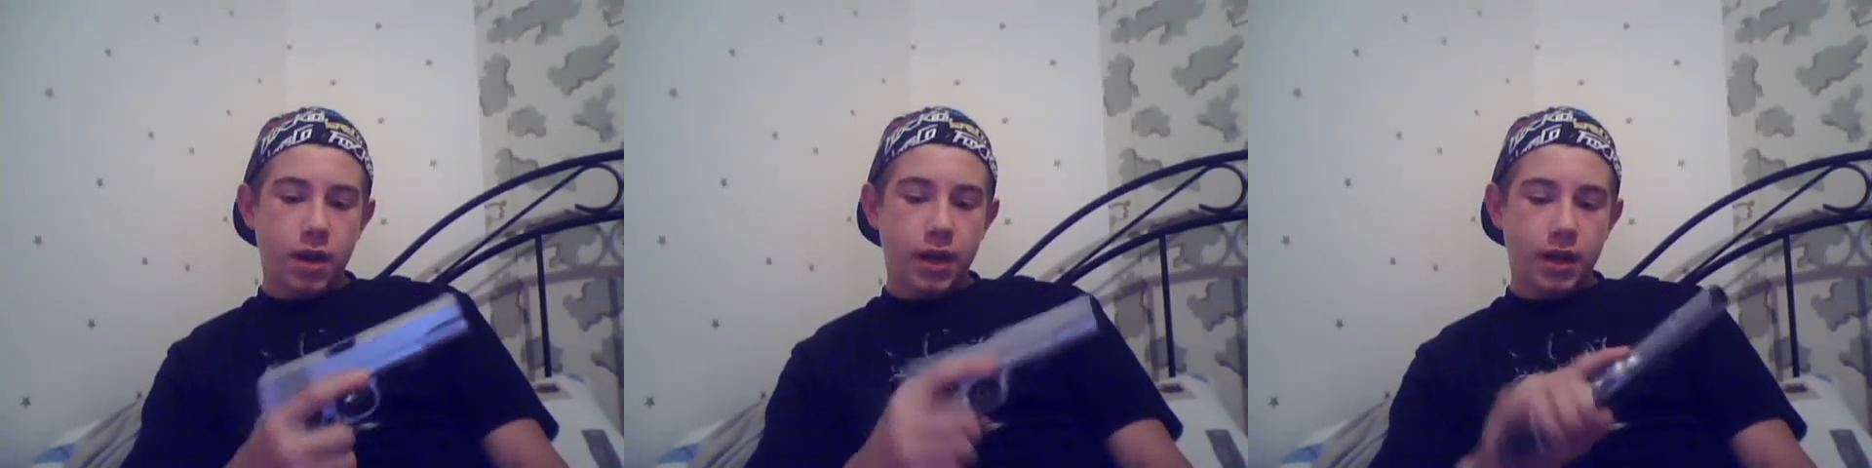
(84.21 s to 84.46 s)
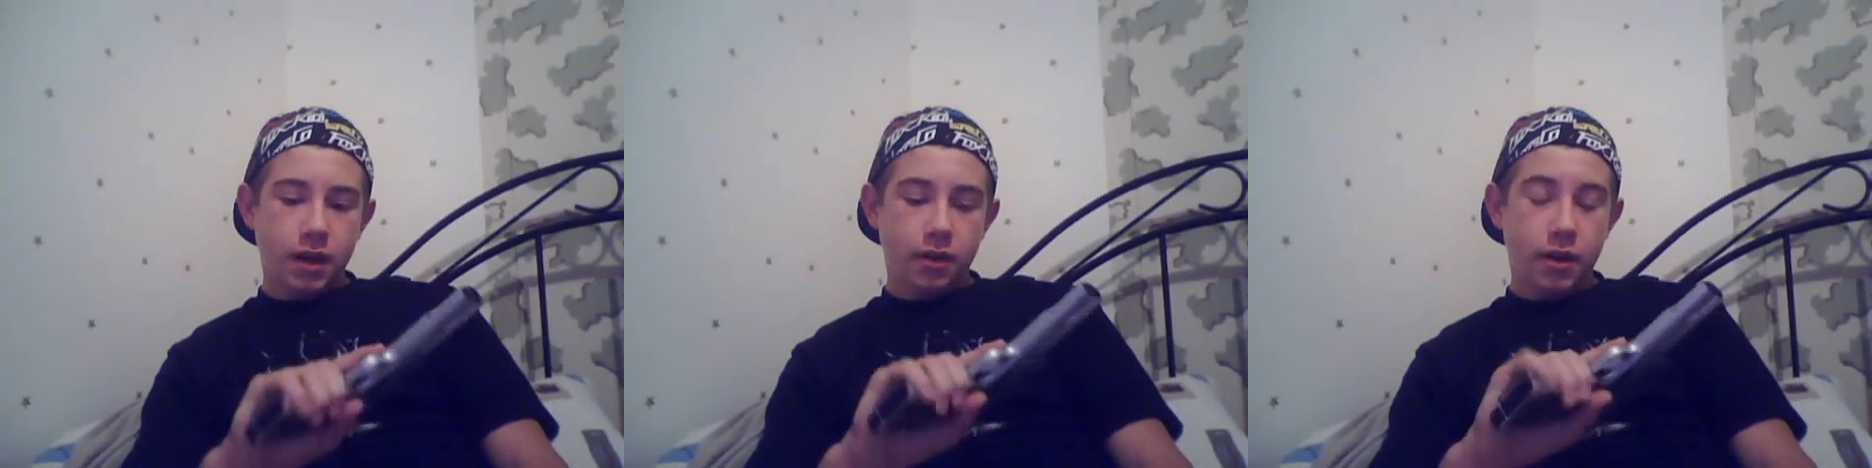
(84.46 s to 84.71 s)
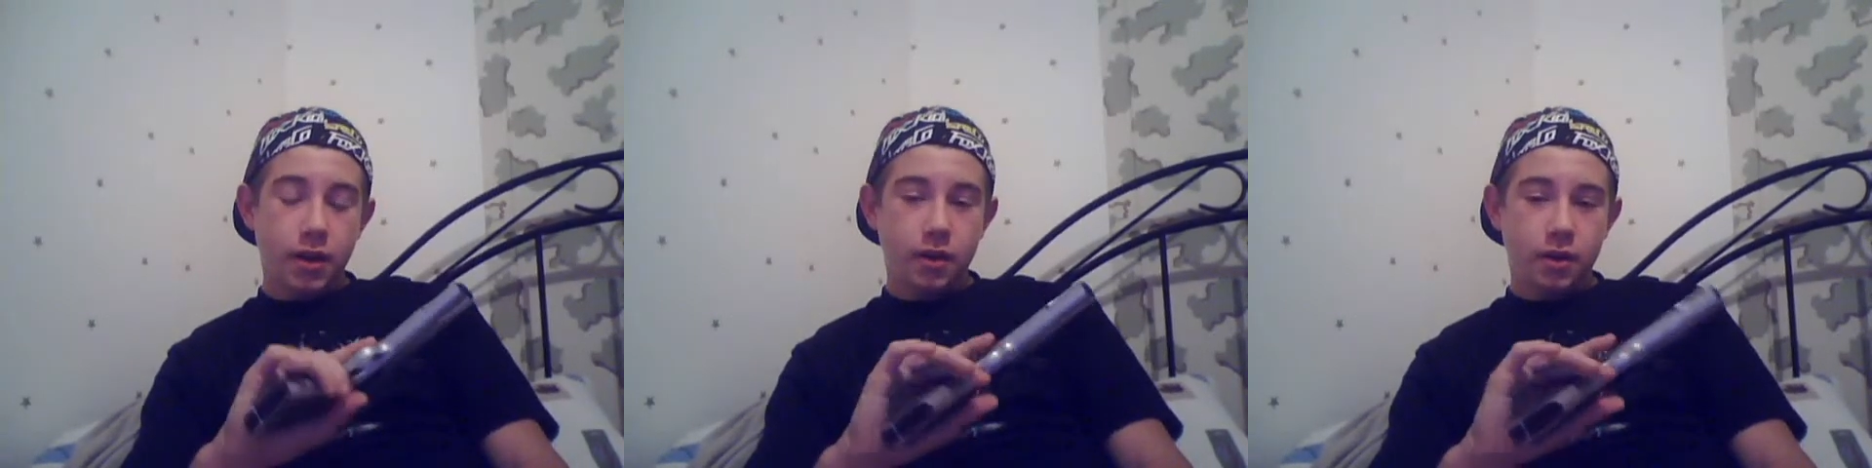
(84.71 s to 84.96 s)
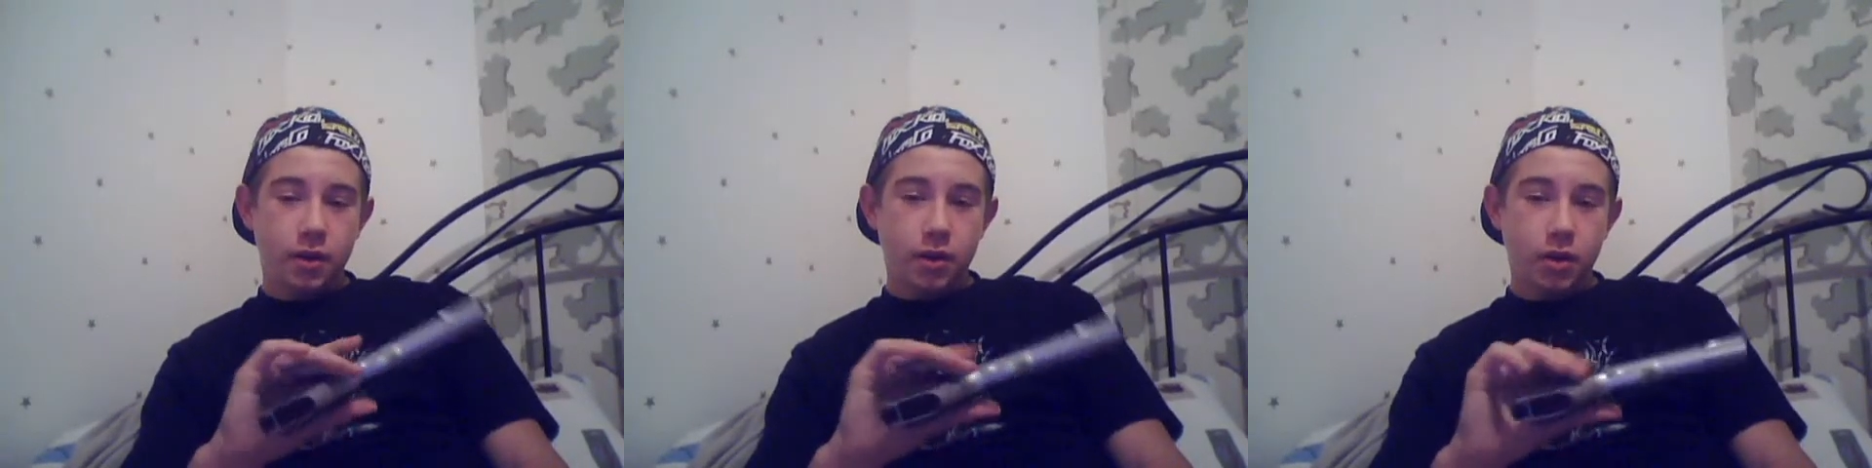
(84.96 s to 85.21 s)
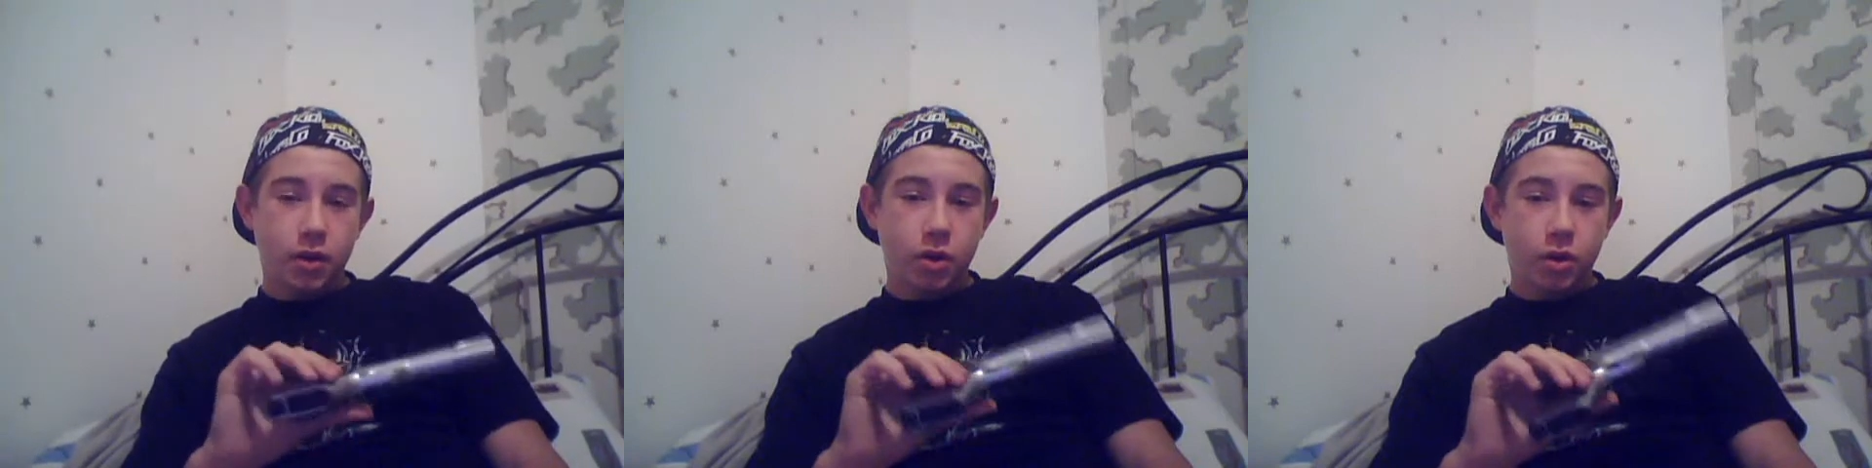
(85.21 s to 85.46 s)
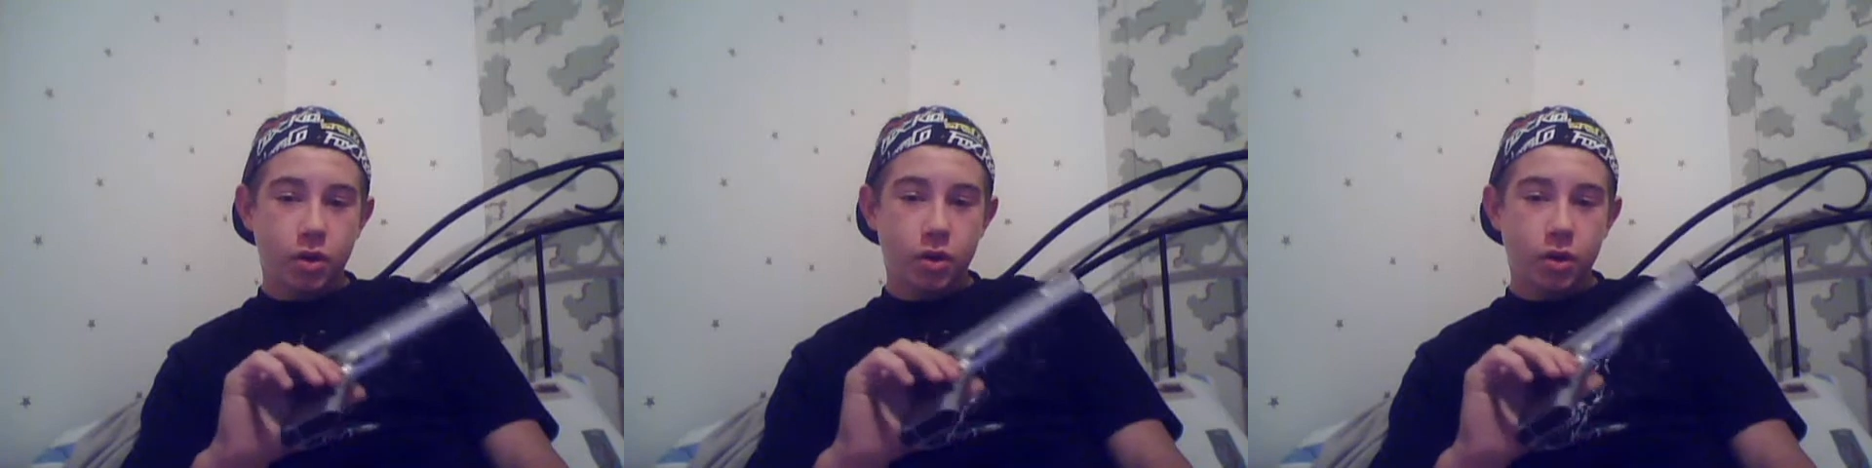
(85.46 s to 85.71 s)
I carry it
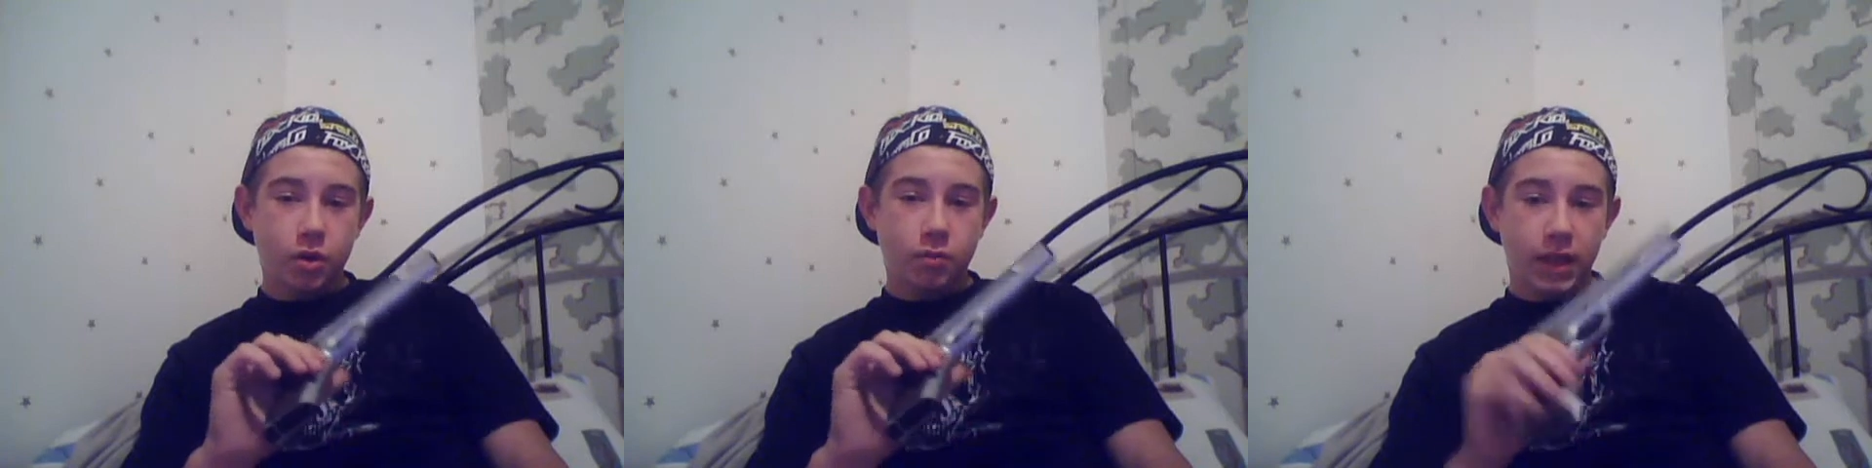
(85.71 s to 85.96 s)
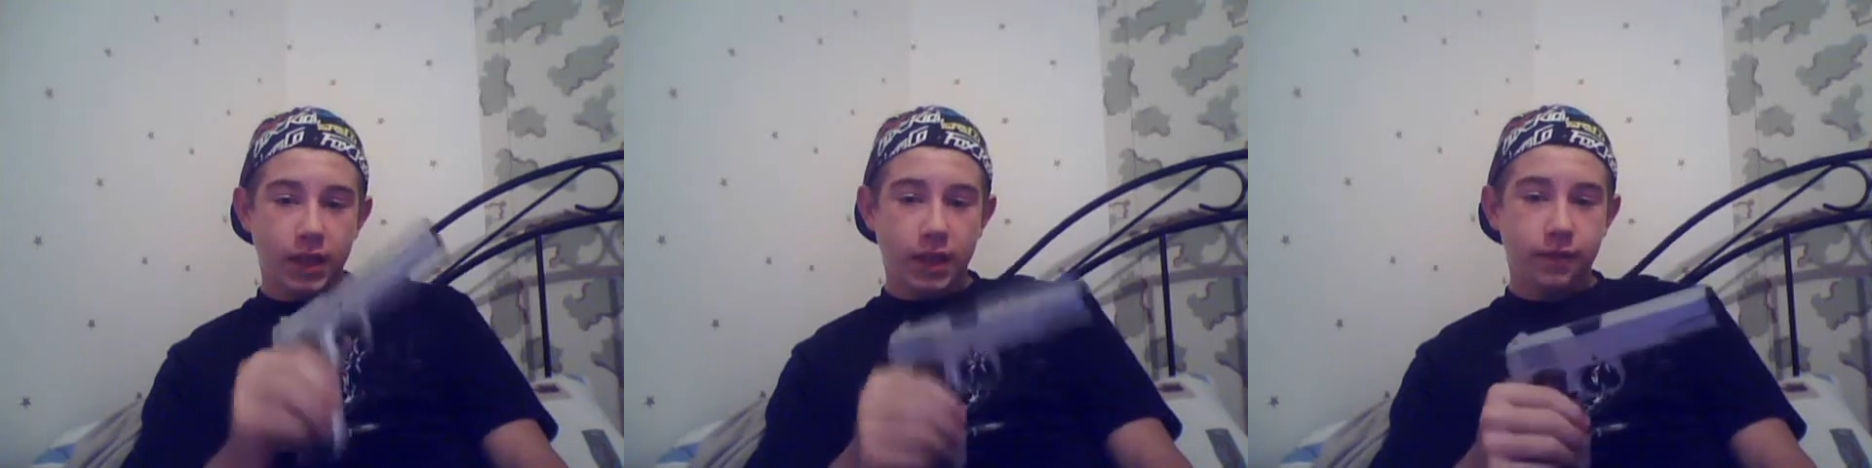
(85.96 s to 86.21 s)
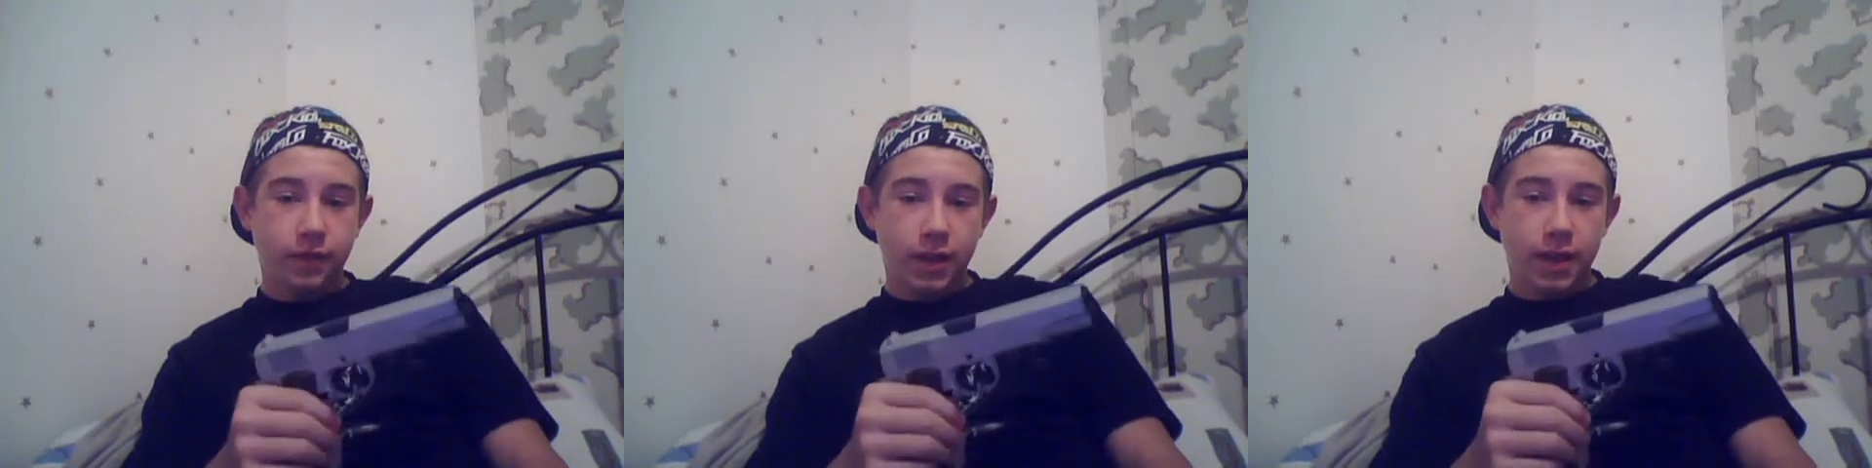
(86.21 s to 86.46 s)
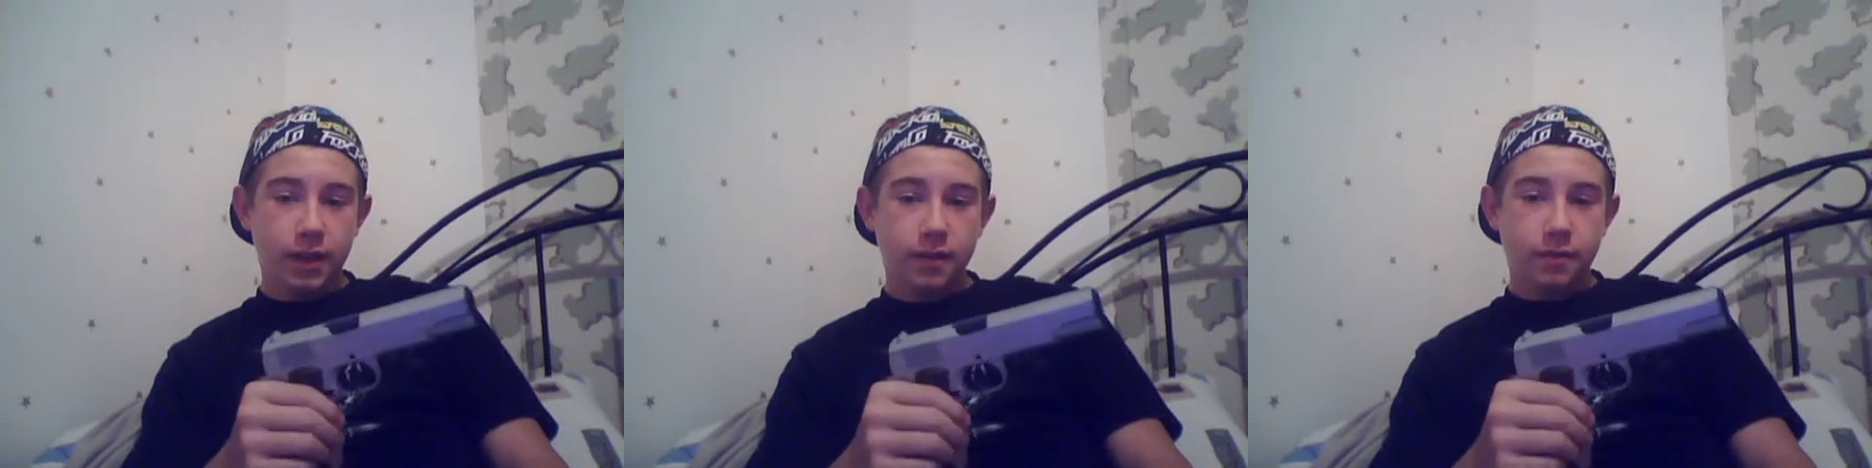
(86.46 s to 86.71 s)
on my left leg.